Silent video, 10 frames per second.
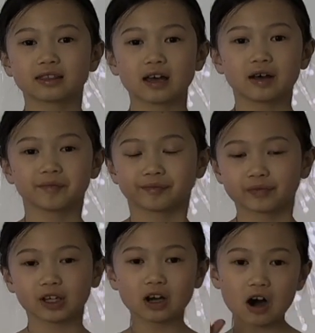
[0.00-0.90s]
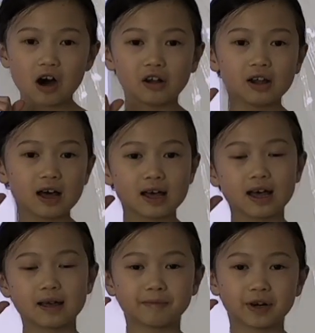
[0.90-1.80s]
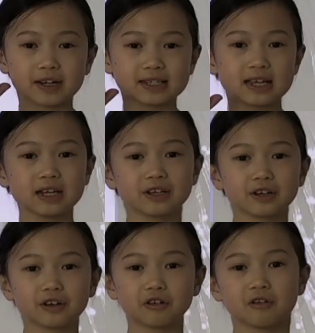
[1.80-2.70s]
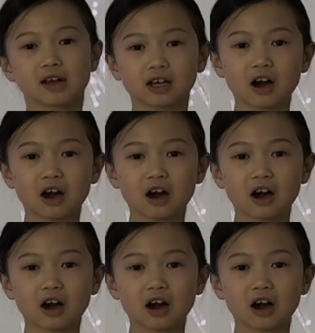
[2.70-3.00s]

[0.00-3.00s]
a person who